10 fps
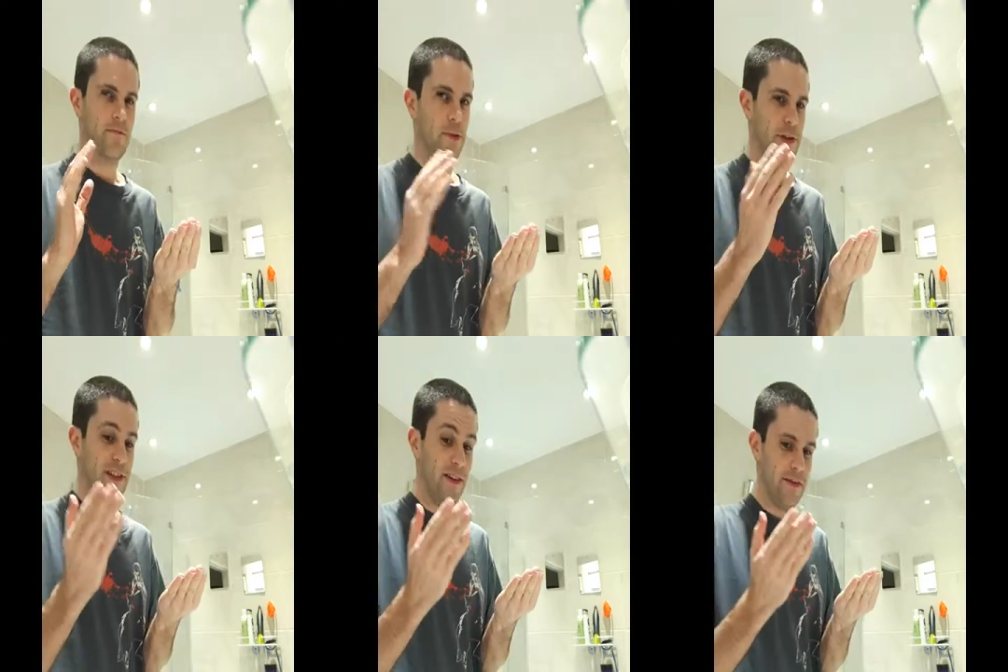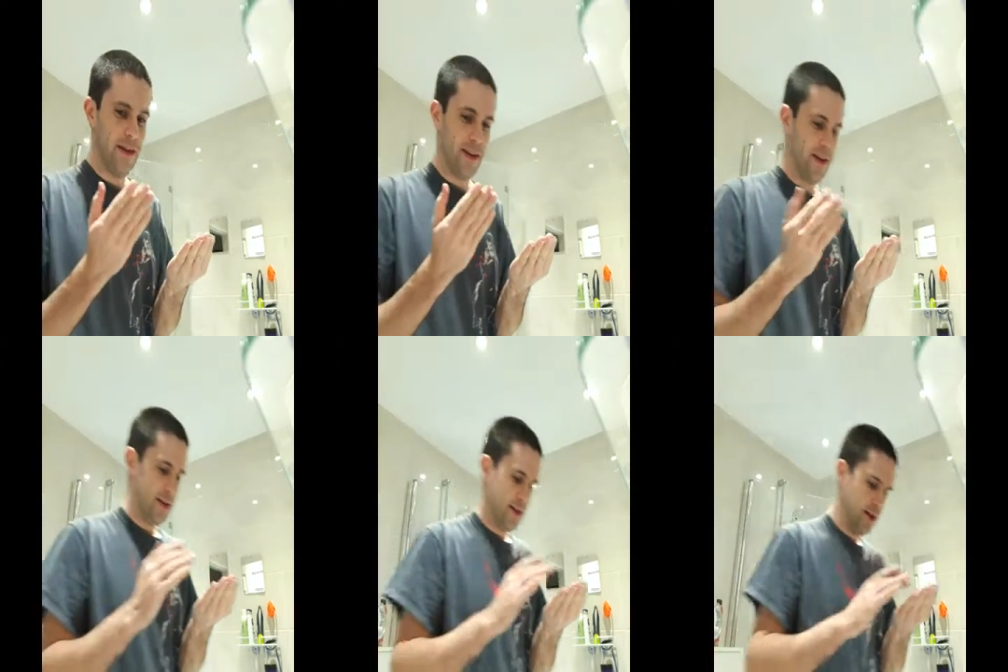put this on, I
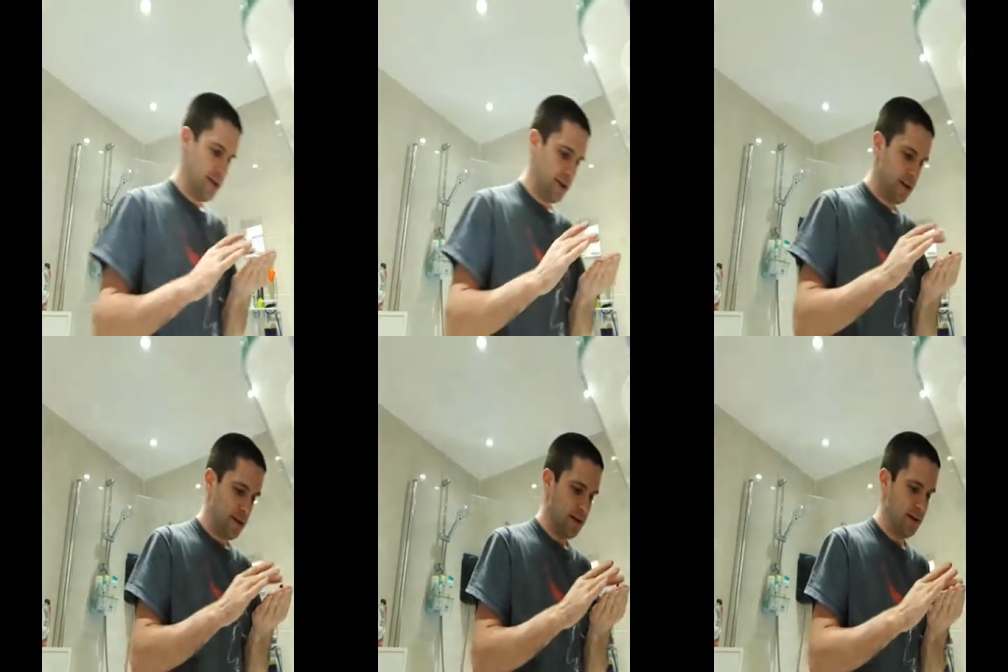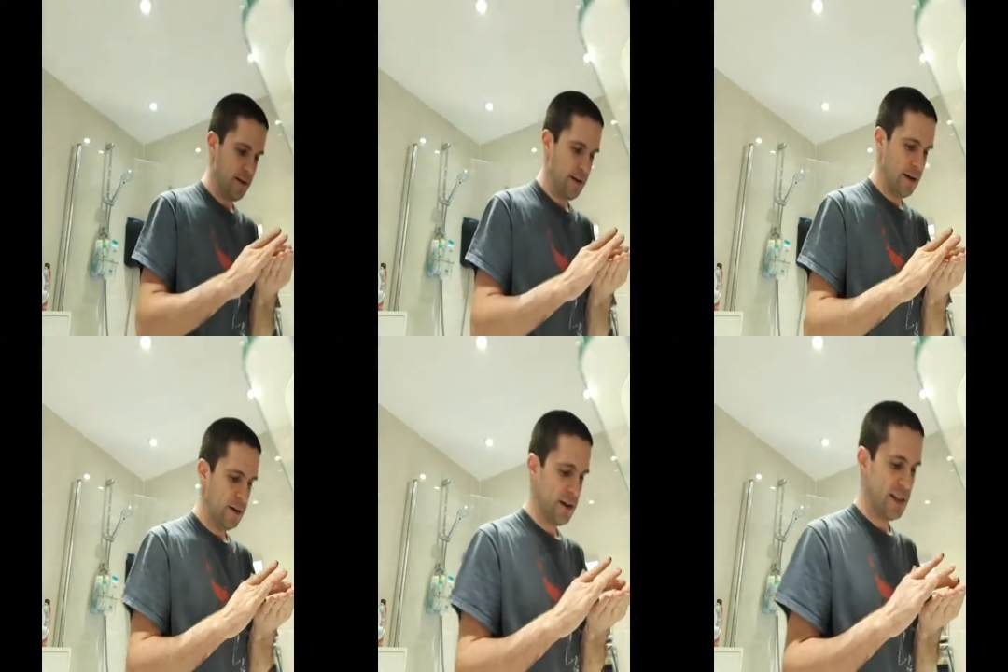guess.
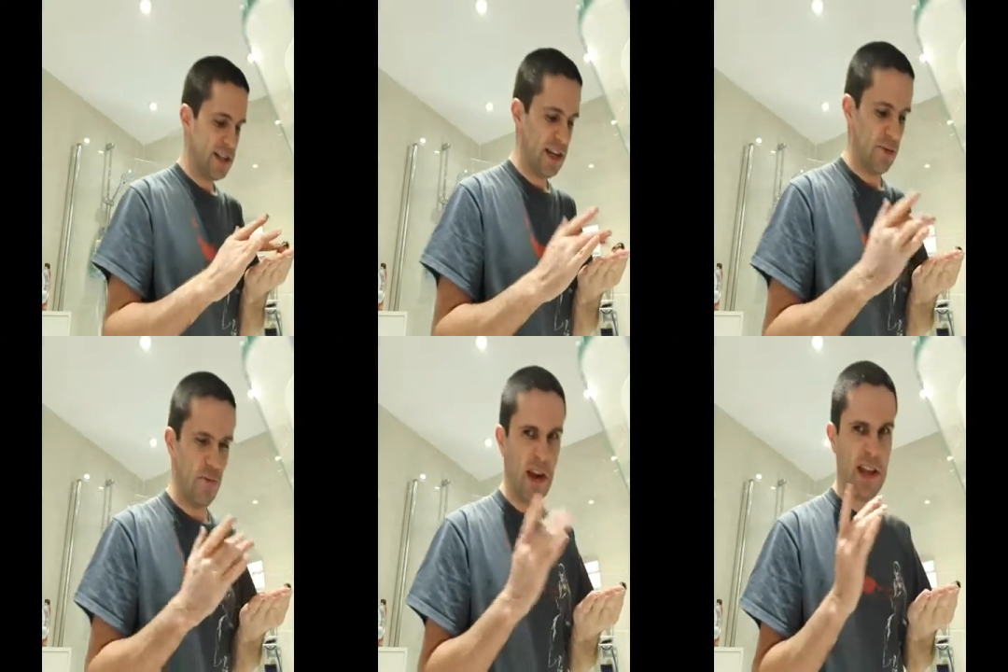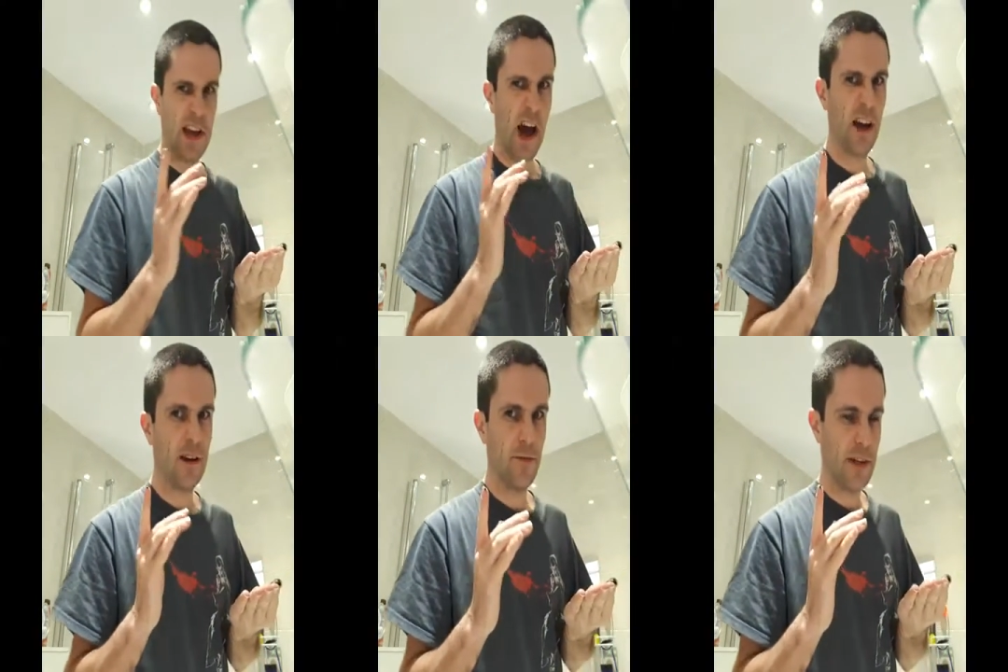You guys see a really
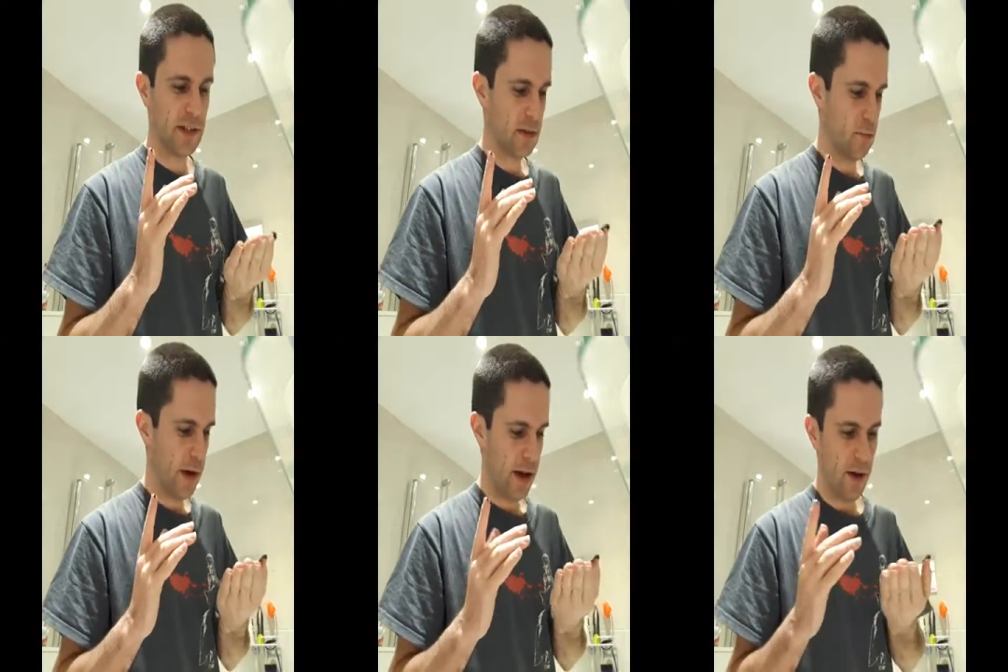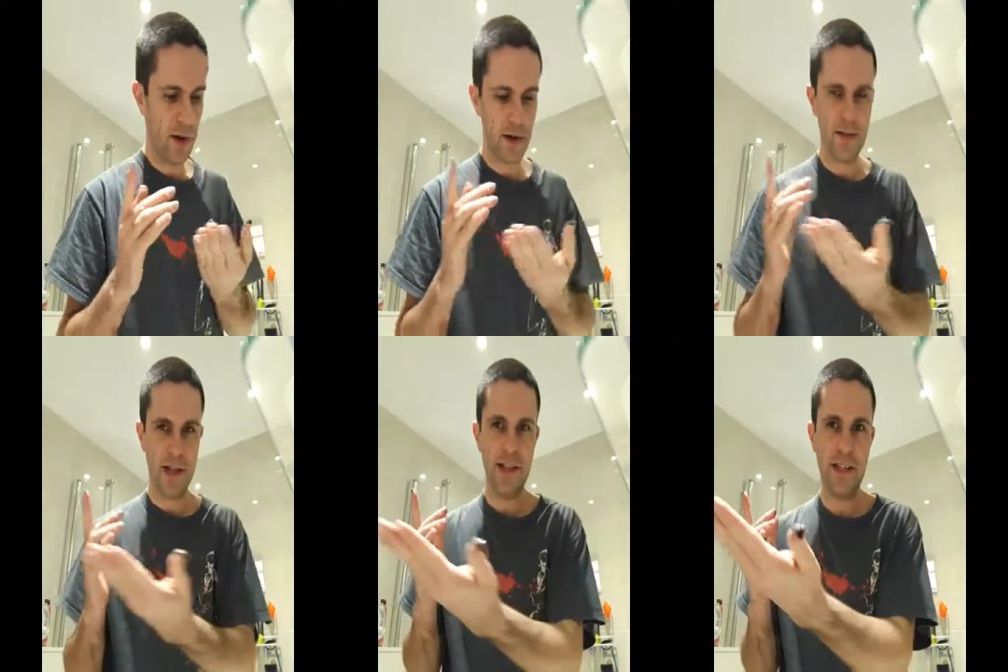unconventional way. Oh my God,
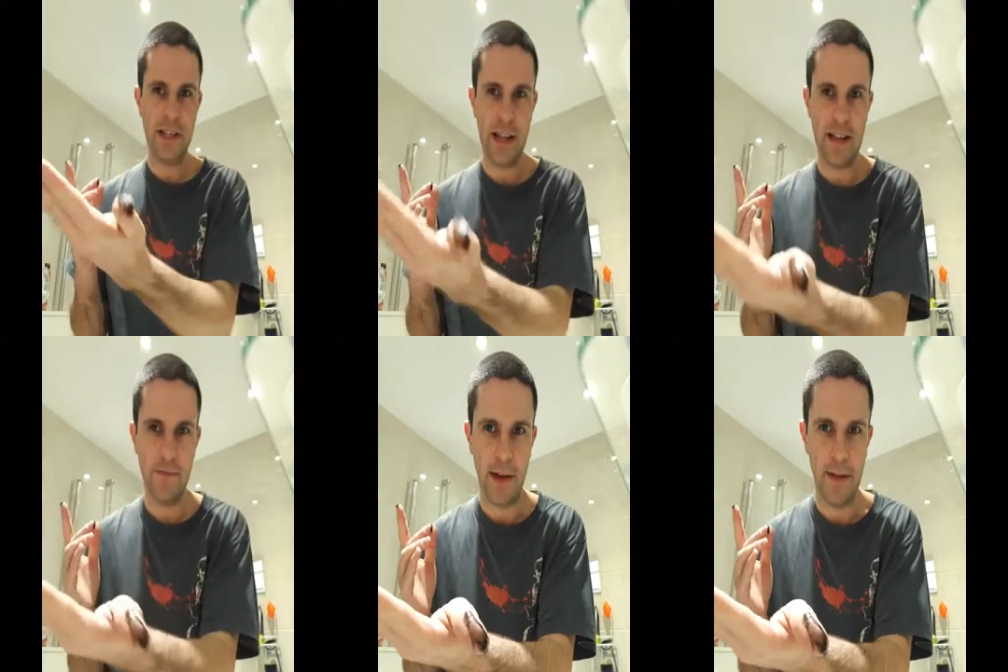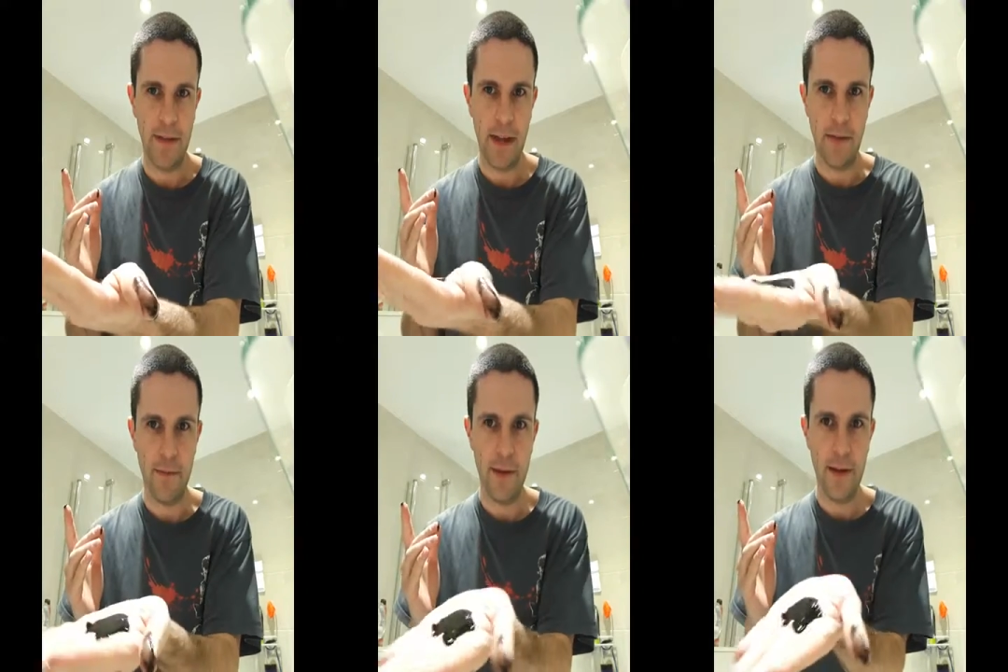it's actually staining my
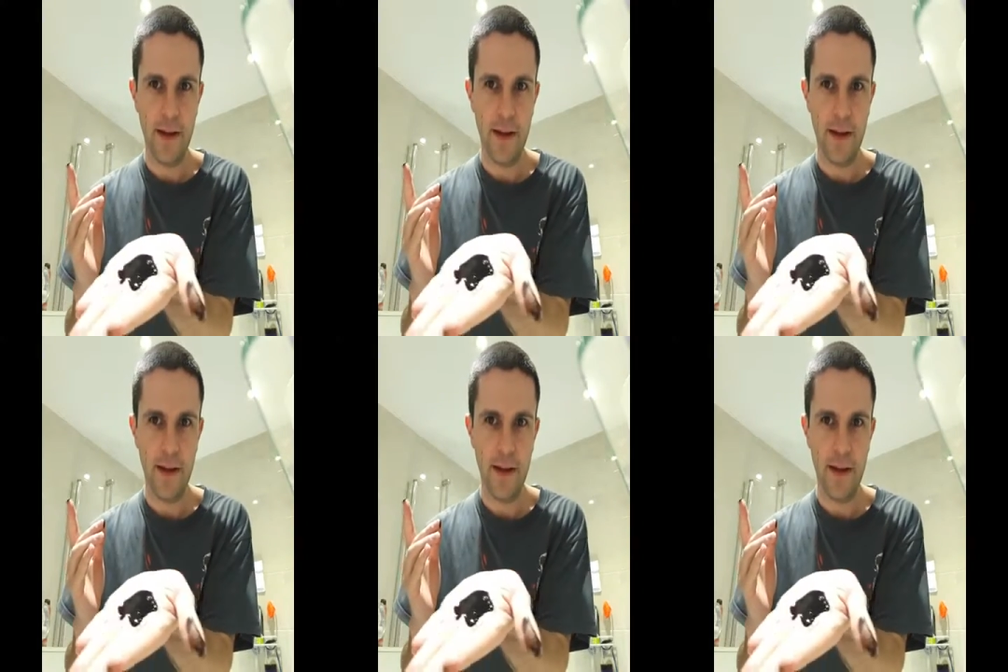thumb.